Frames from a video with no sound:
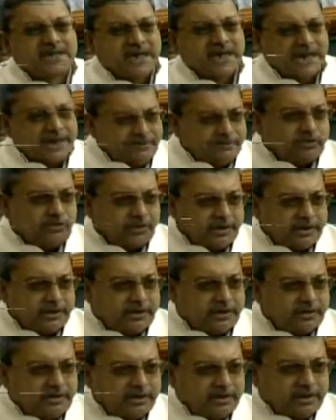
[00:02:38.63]
time to
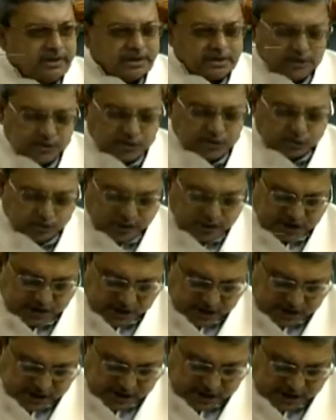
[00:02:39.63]
read. The
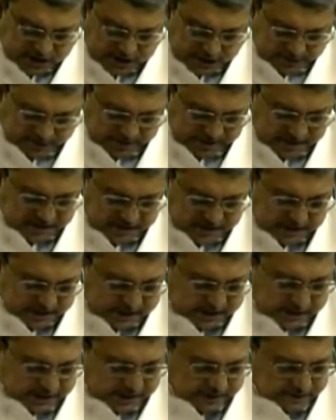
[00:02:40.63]
jurisdictions have been
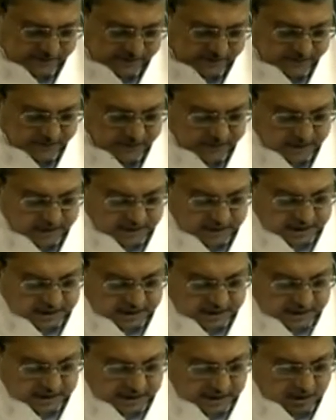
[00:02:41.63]
said here.
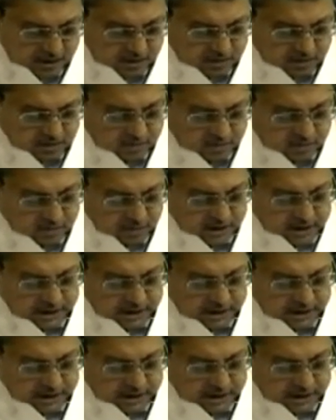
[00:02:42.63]
Now,